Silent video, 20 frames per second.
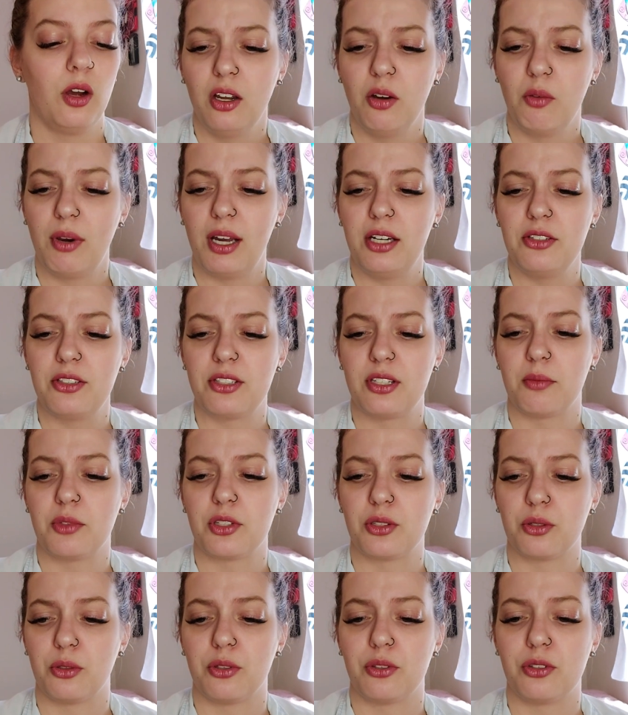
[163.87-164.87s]
why do some
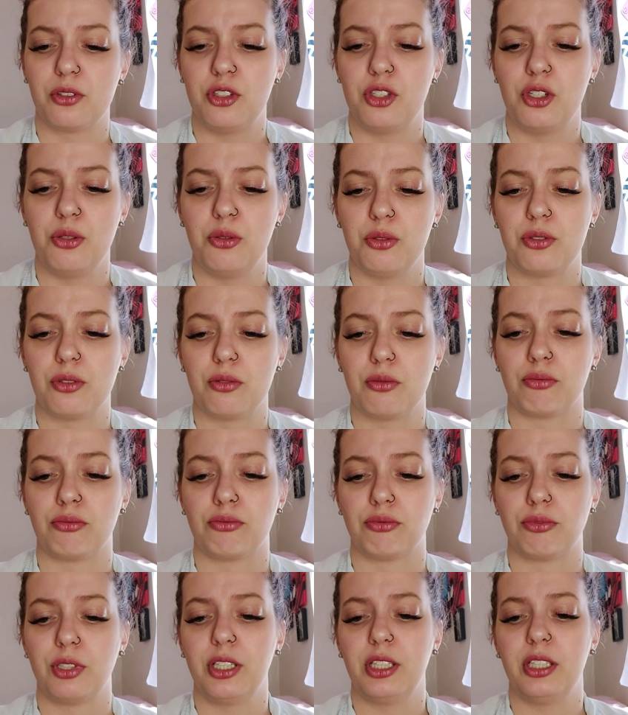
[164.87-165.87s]
souls choose
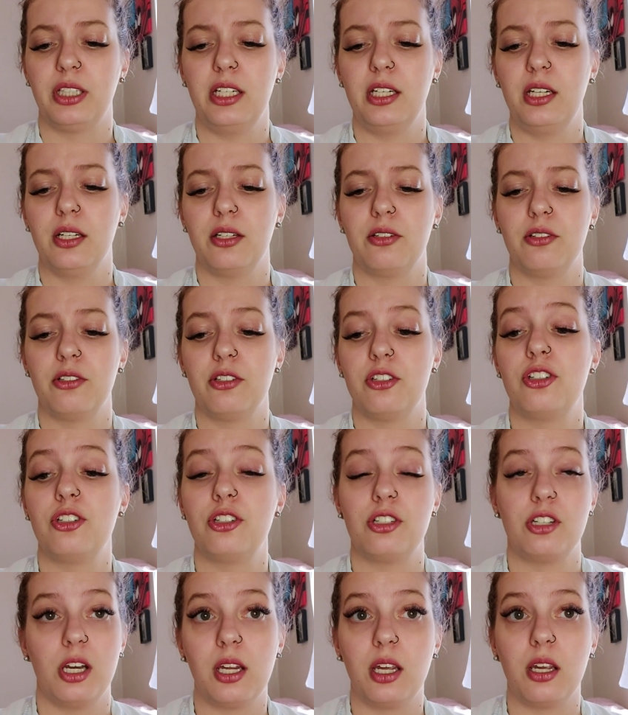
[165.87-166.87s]
really
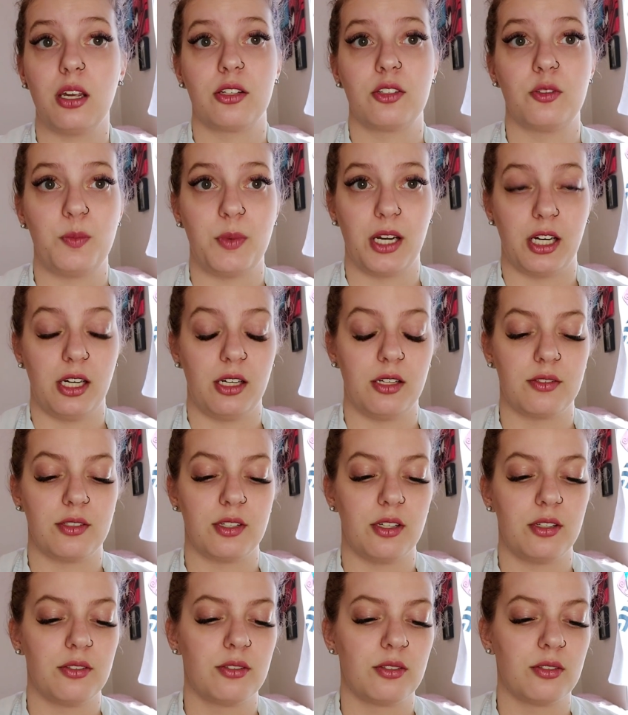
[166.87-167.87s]
shitty
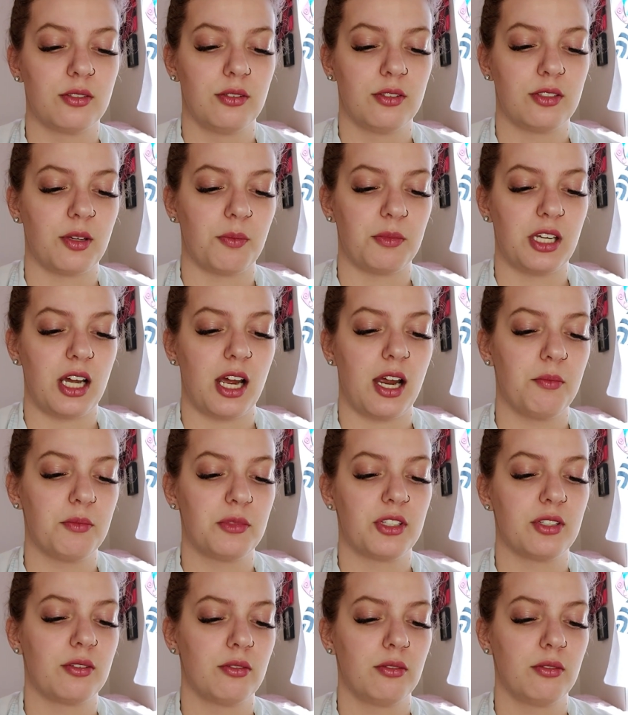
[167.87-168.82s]
experiences sometimes?